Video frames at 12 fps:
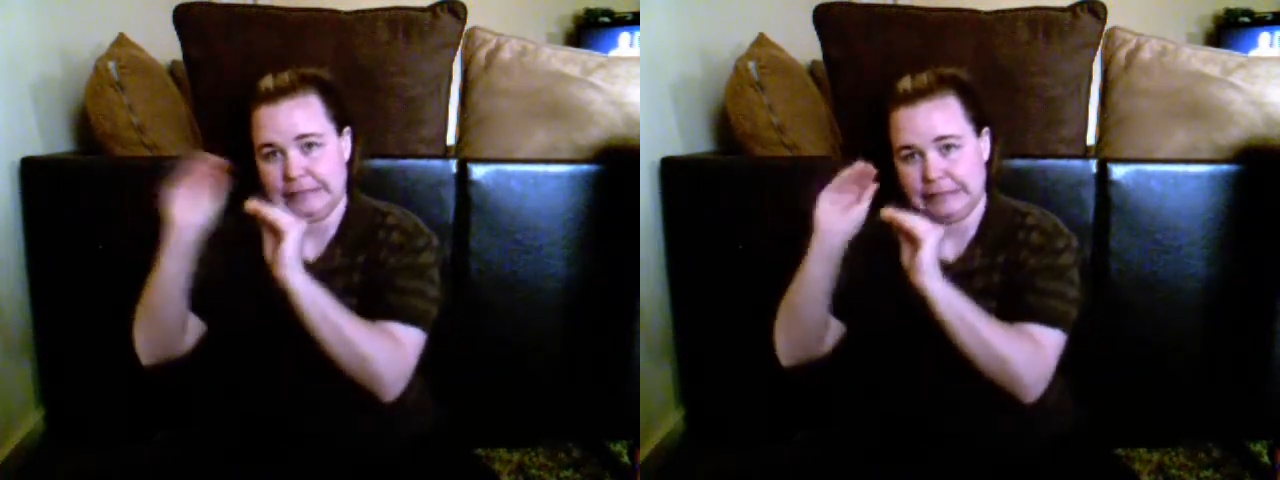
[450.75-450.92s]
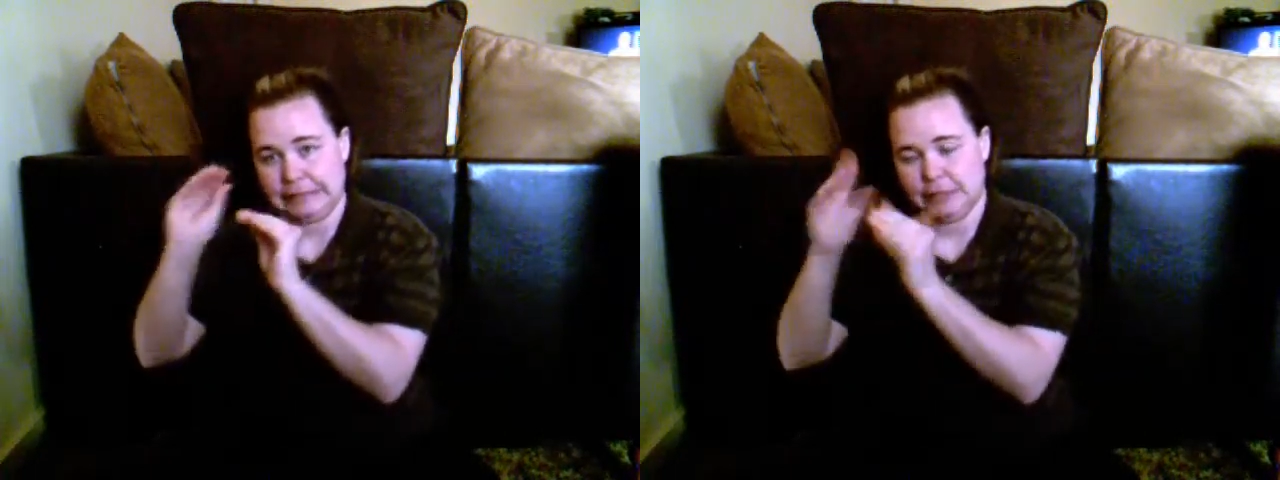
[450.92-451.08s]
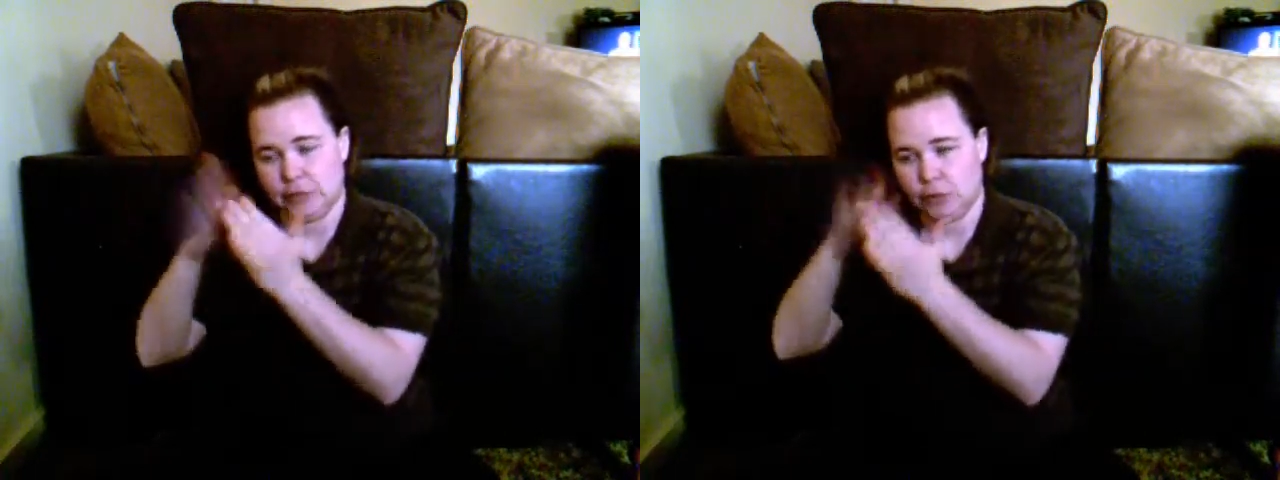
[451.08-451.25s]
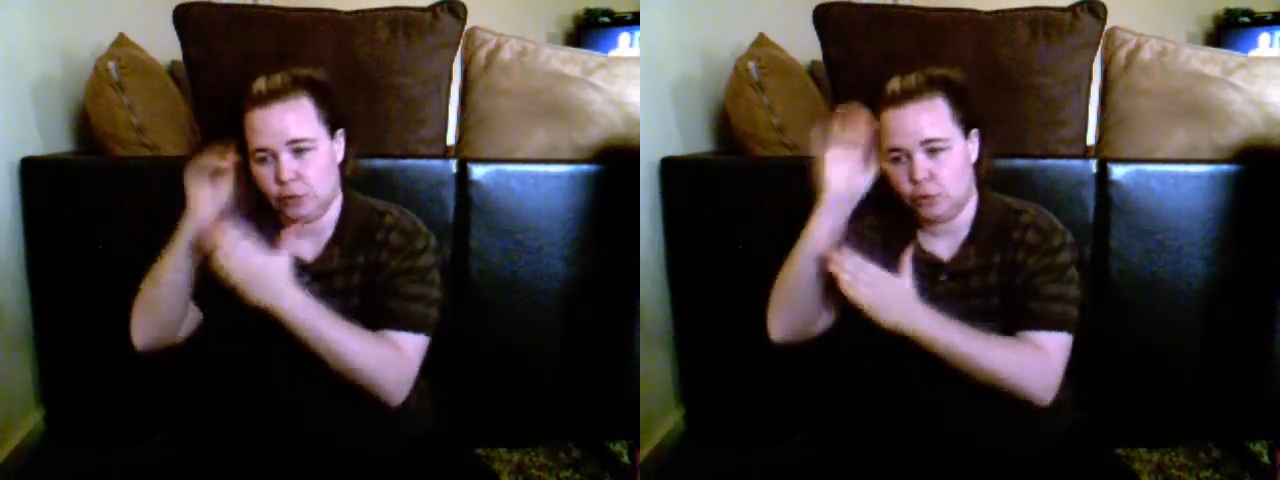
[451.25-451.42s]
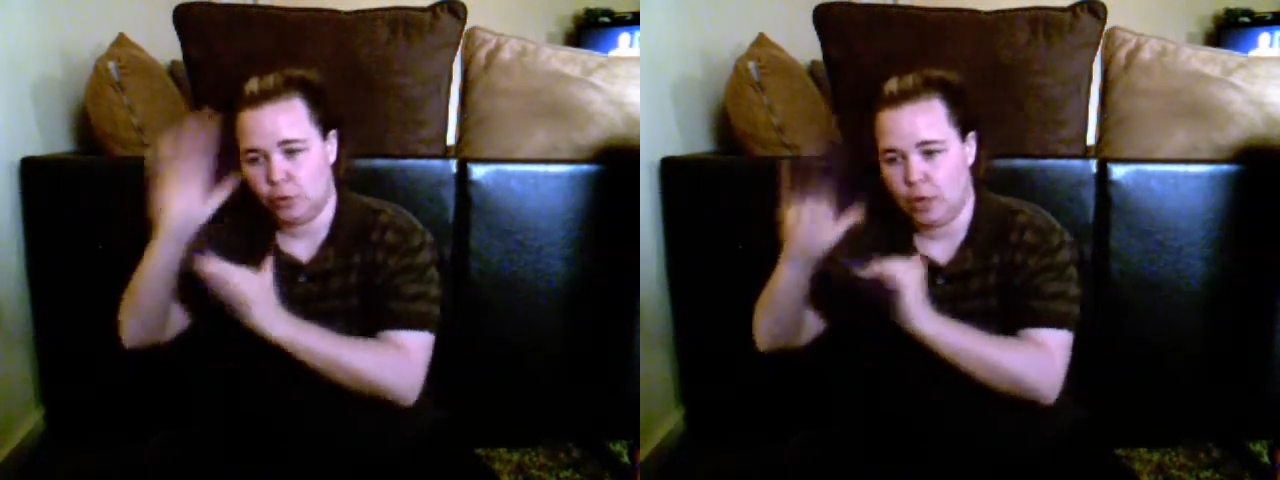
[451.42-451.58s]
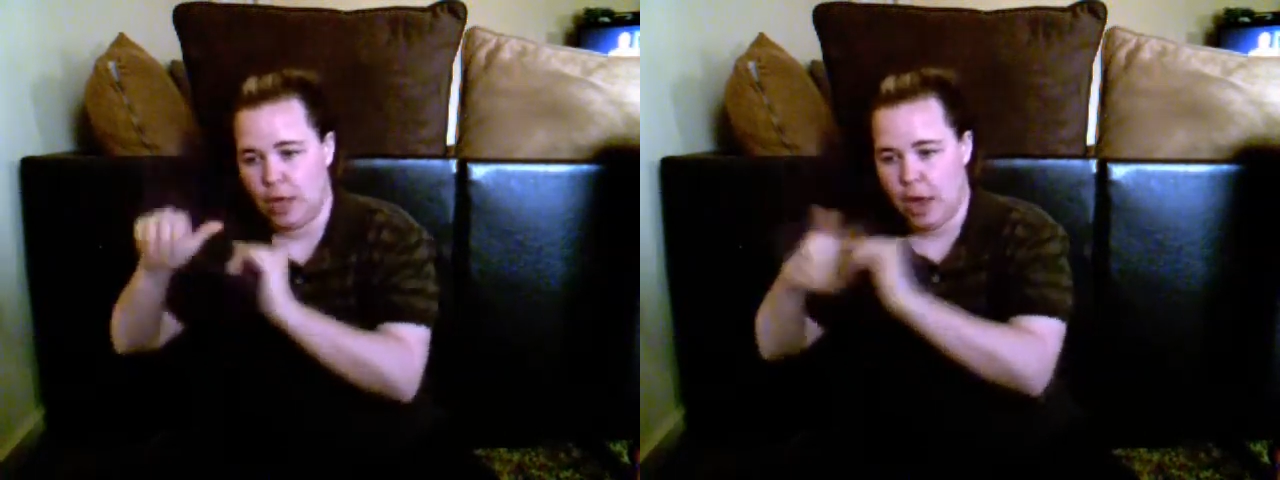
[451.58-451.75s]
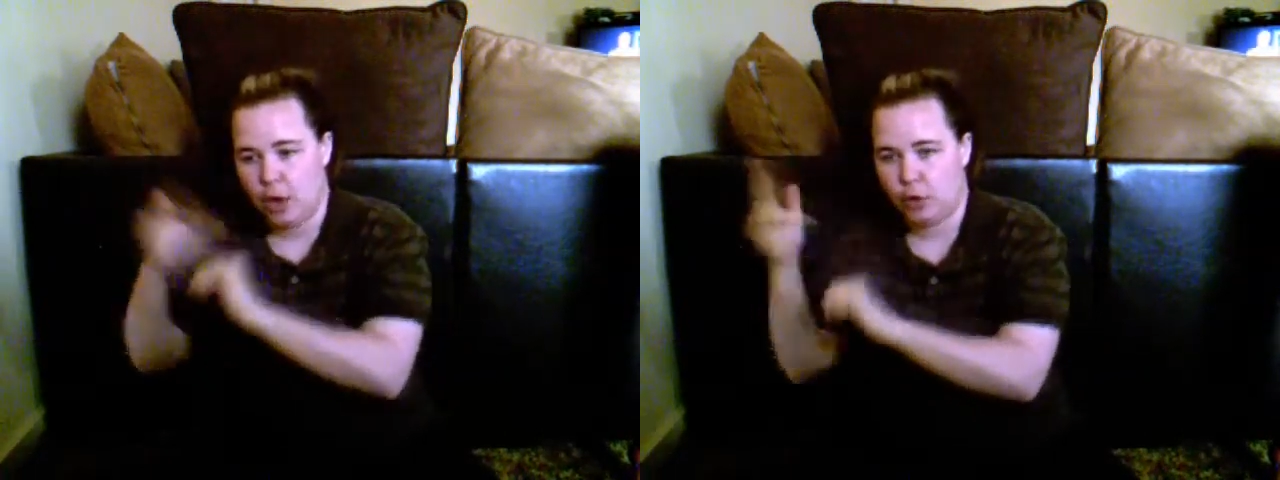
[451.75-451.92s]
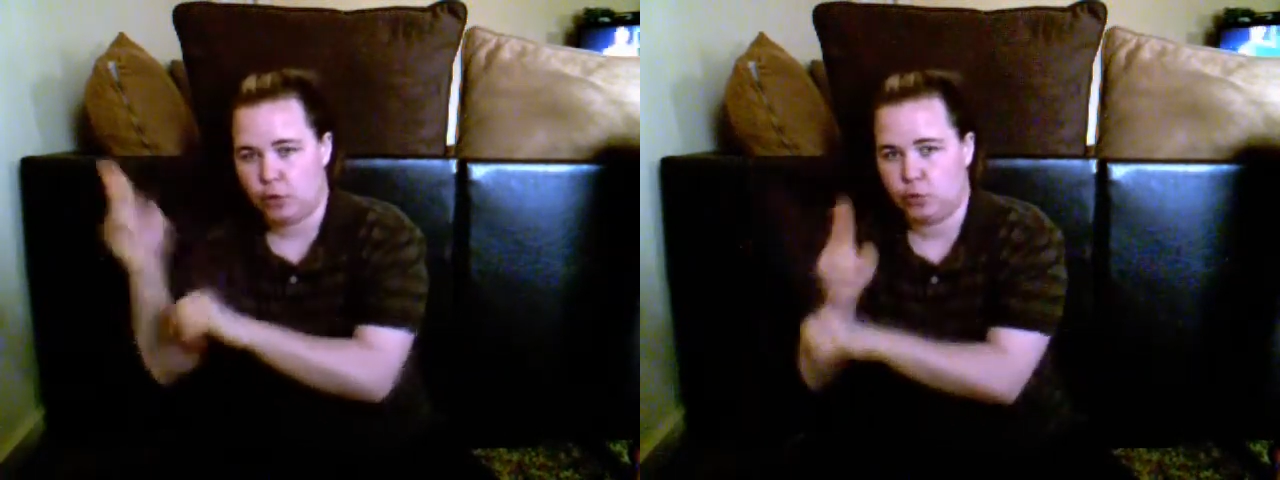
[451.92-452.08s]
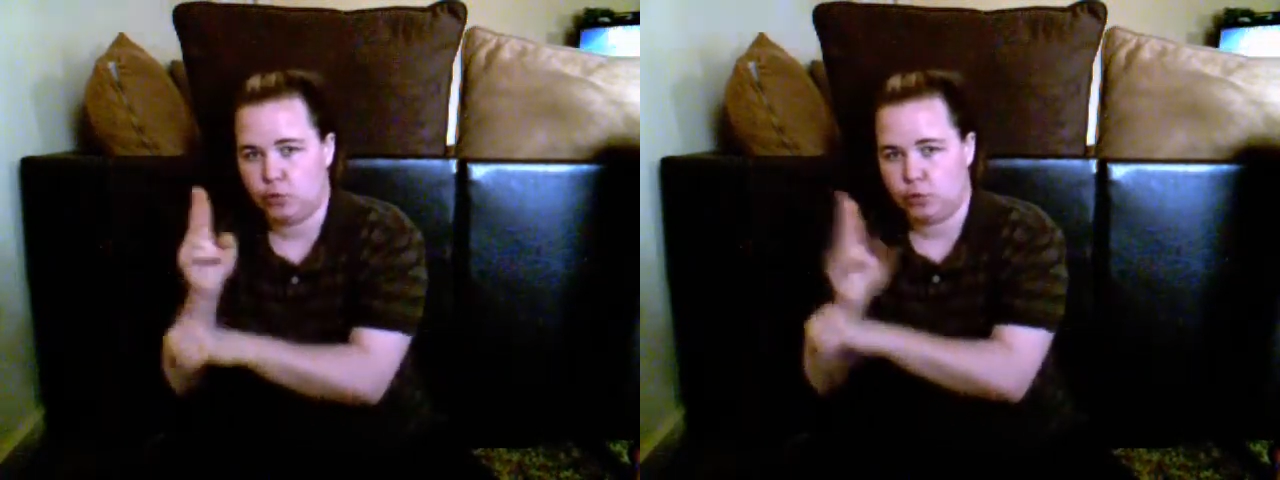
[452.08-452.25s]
the assistive technology.